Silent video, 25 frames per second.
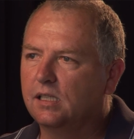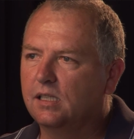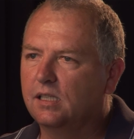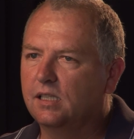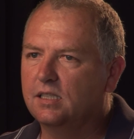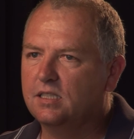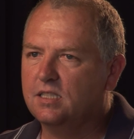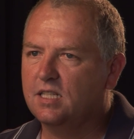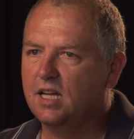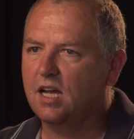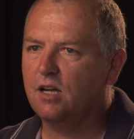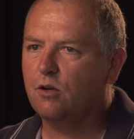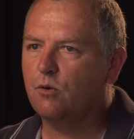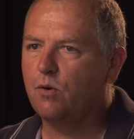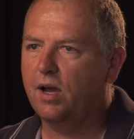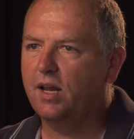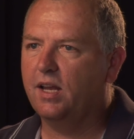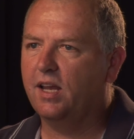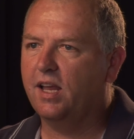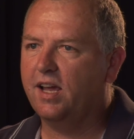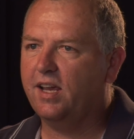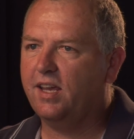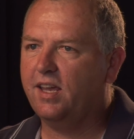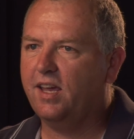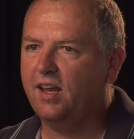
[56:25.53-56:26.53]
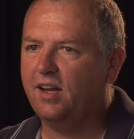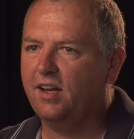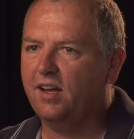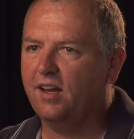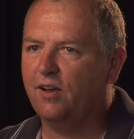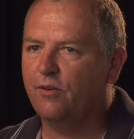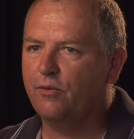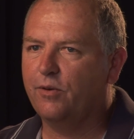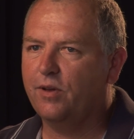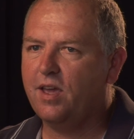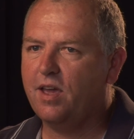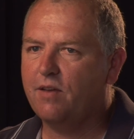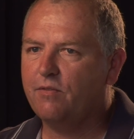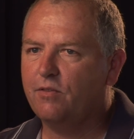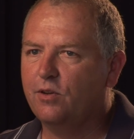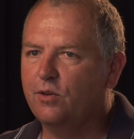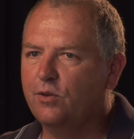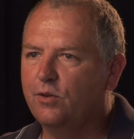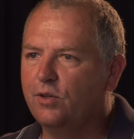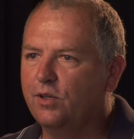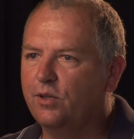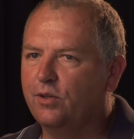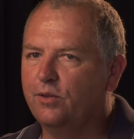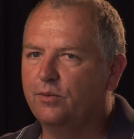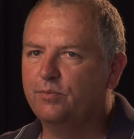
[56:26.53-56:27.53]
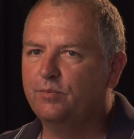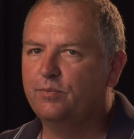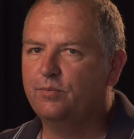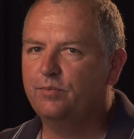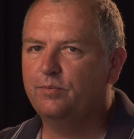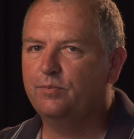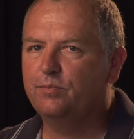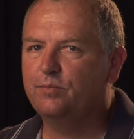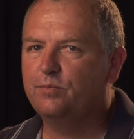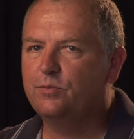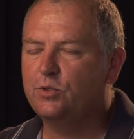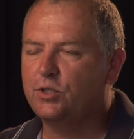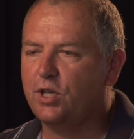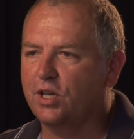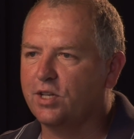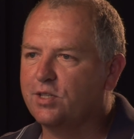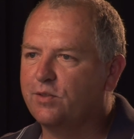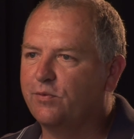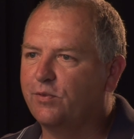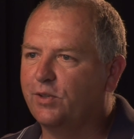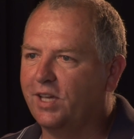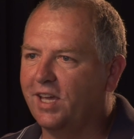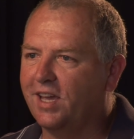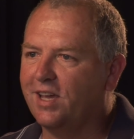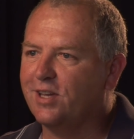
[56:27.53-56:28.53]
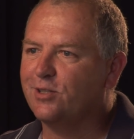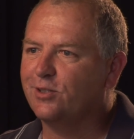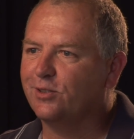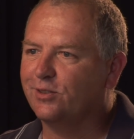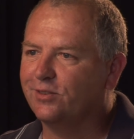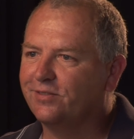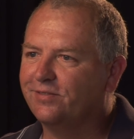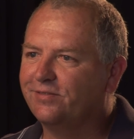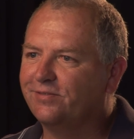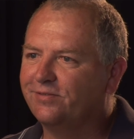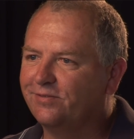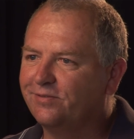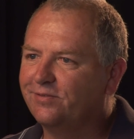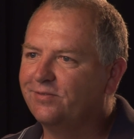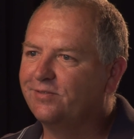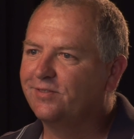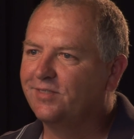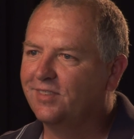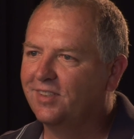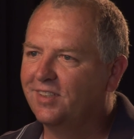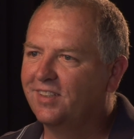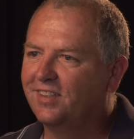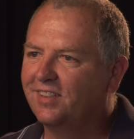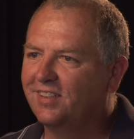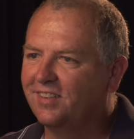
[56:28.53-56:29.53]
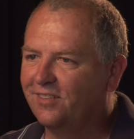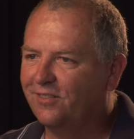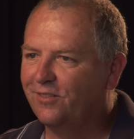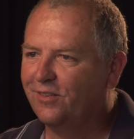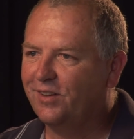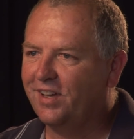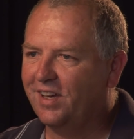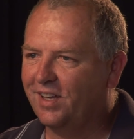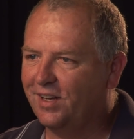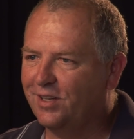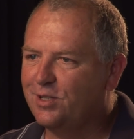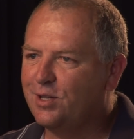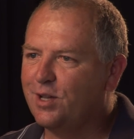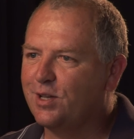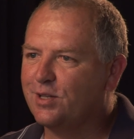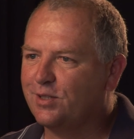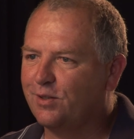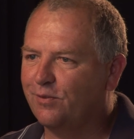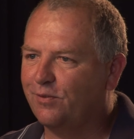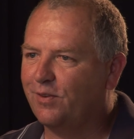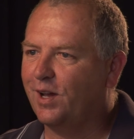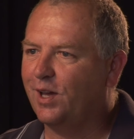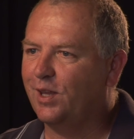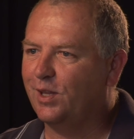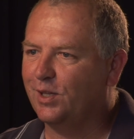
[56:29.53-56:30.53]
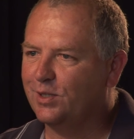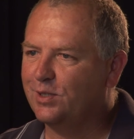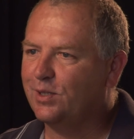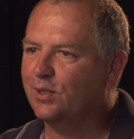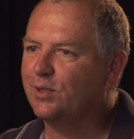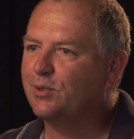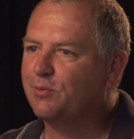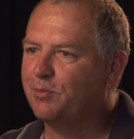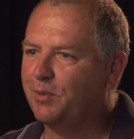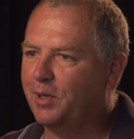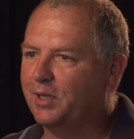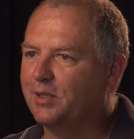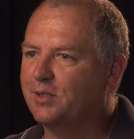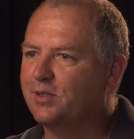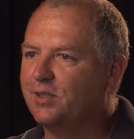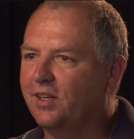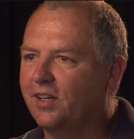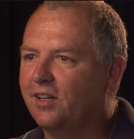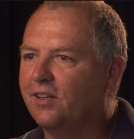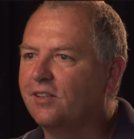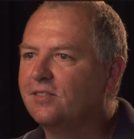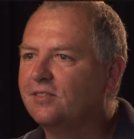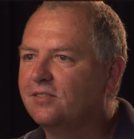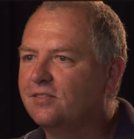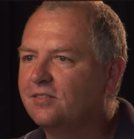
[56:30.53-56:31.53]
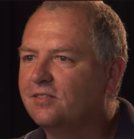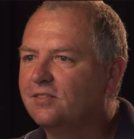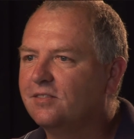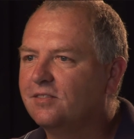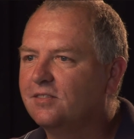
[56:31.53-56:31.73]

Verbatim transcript: It's not quite like that now. We have to do a little justification. We got to justify this expense now.